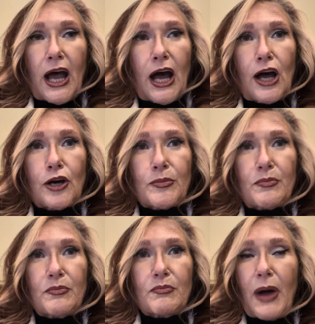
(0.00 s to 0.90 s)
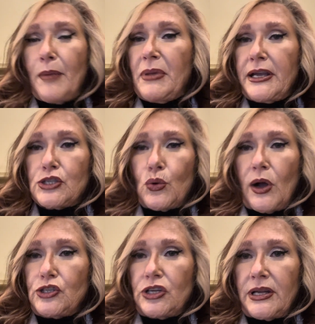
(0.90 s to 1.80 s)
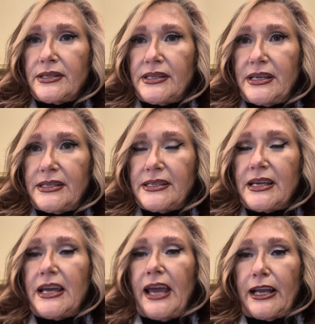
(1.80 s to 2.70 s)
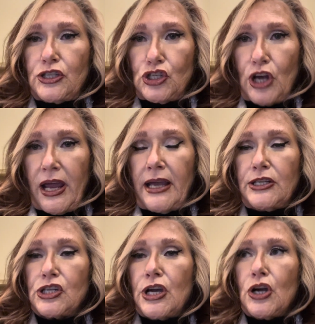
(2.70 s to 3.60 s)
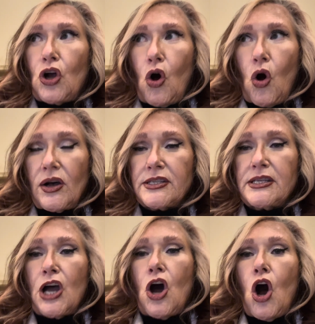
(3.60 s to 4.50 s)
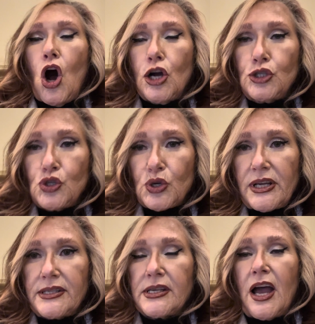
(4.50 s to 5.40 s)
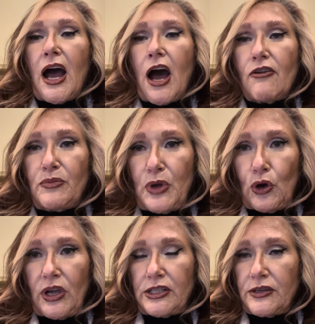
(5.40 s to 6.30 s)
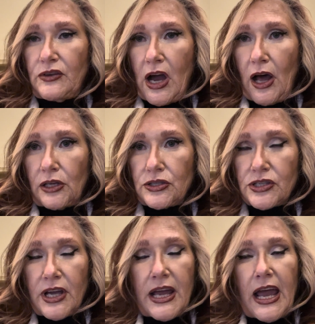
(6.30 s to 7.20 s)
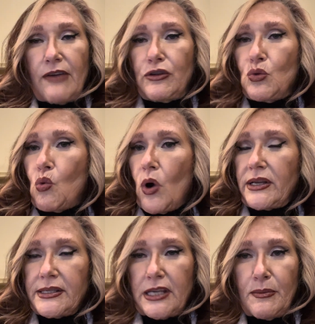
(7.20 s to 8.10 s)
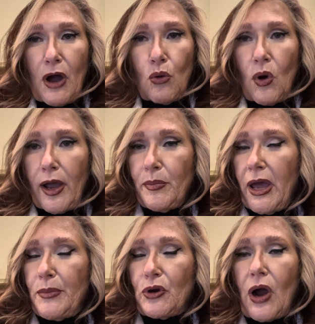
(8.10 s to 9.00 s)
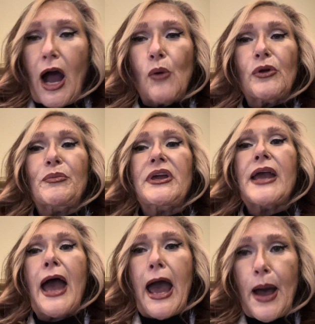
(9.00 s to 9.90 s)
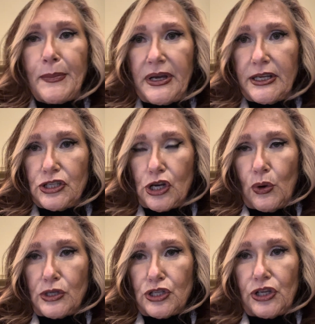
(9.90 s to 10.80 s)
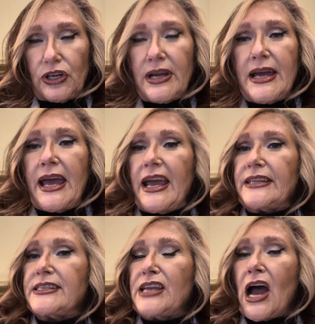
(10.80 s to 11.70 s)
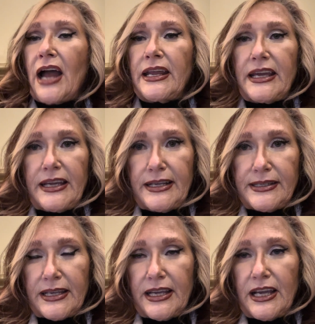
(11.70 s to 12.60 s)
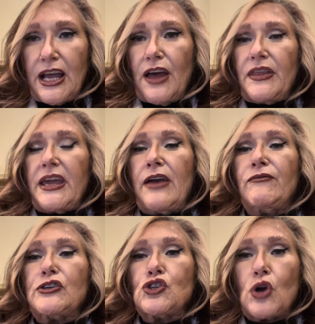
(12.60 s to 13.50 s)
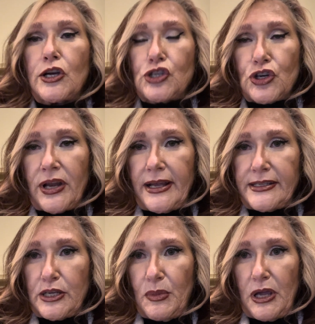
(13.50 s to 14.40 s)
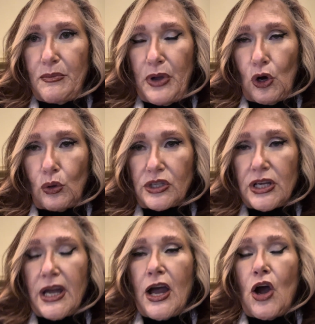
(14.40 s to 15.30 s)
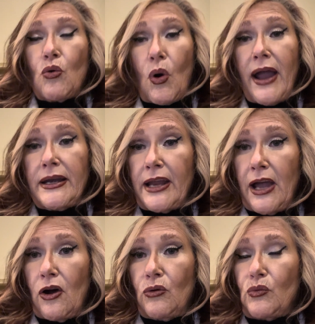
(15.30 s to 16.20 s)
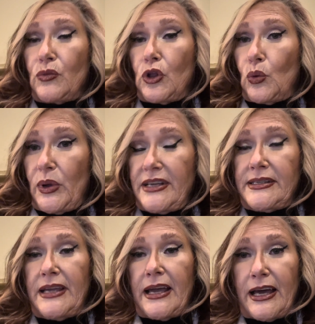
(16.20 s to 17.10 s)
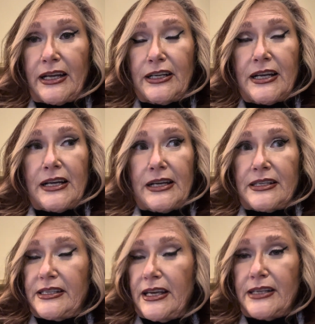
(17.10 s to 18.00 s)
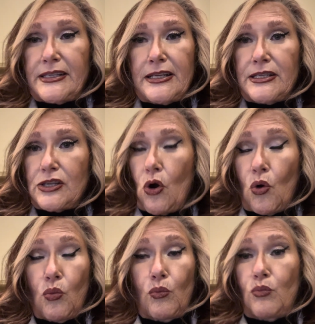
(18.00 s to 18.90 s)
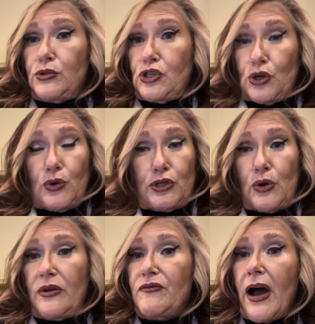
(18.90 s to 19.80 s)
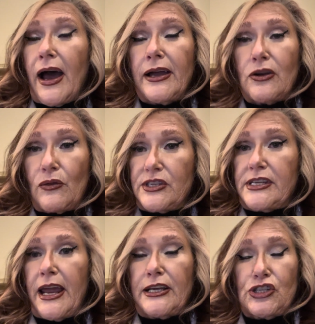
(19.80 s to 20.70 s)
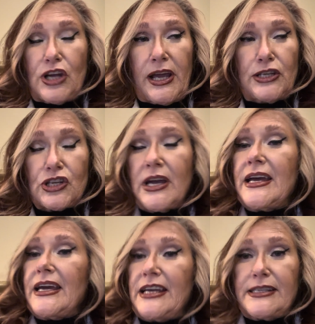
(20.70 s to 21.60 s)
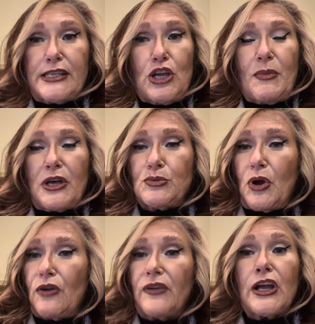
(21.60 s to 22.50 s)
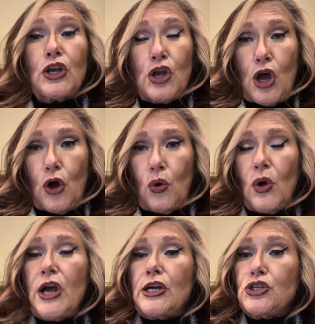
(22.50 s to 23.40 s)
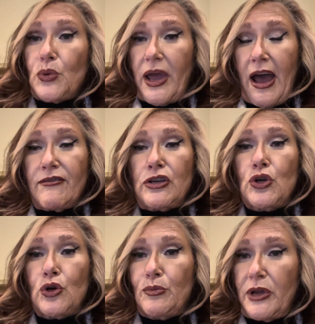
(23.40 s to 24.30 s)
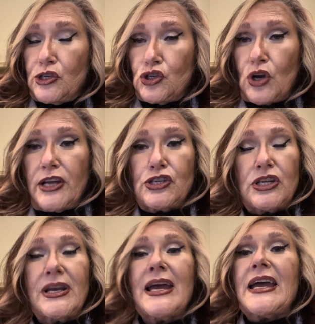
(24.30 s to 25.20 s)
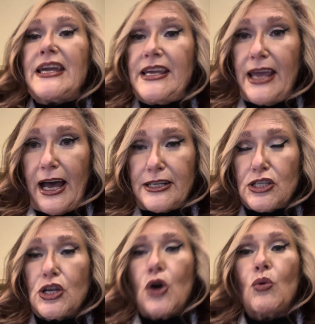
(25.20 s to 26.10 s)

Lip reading: My biggest question is, this exchange cost hundreds of millions of dollars. If you want to see my white paper, I would be happy to show it to you. It's not easy. The infrastructure needs to be built. Right now, the Louisiana citizens are doing fine on the state exchange. Is CMS perfect? No. Do we have a new administration? Yes.